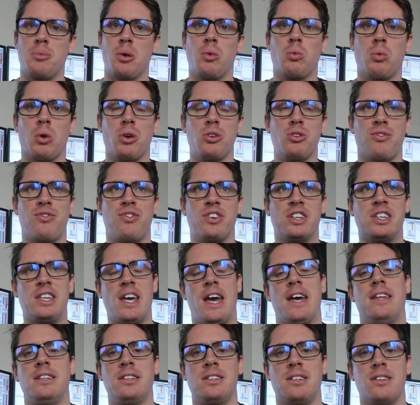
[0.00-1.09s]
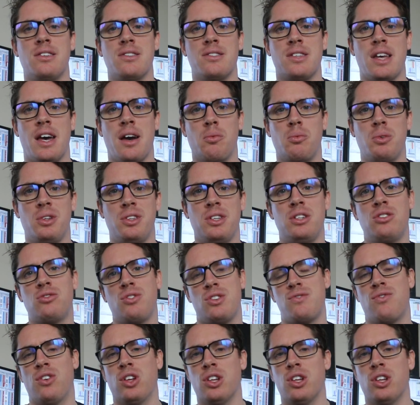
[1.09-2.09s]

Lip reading: But what you're forgetting is that with increased